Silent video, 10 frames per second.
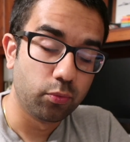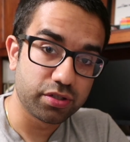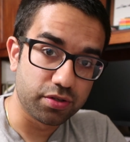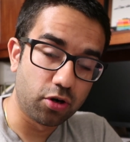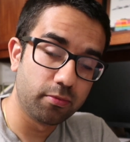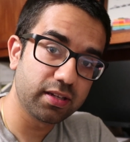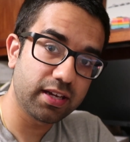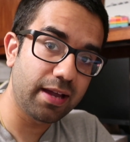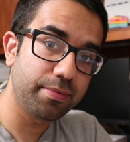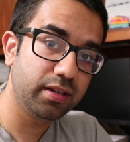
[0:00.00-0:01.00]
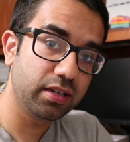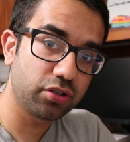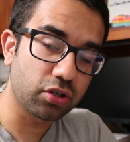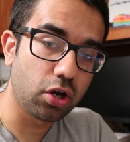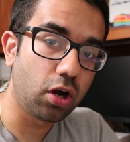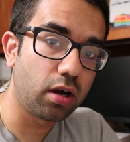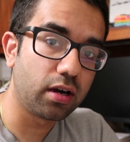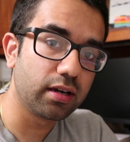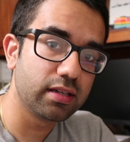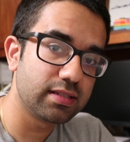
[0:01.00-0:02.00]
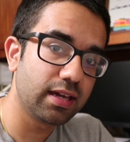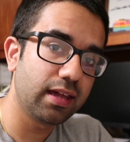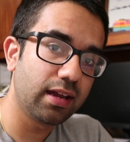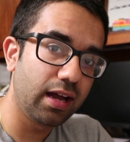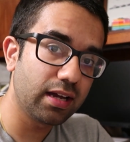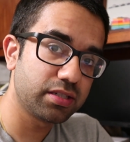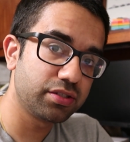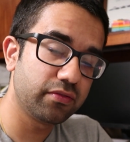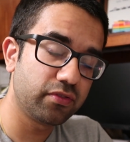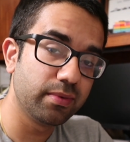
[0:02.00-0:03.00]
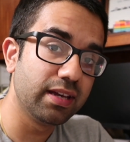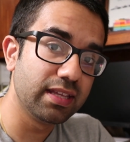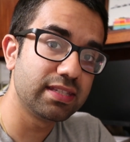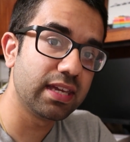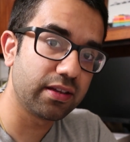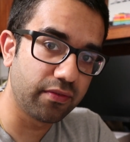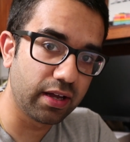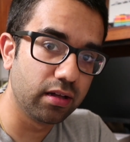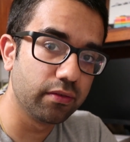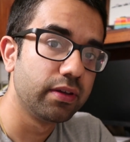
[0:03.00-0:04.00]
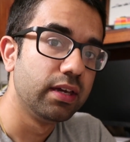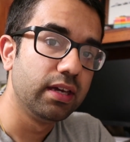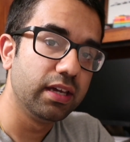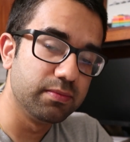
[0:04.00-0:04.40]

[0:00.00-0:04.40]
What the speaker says: What's normally happening in your car is that oxygen from an intake valve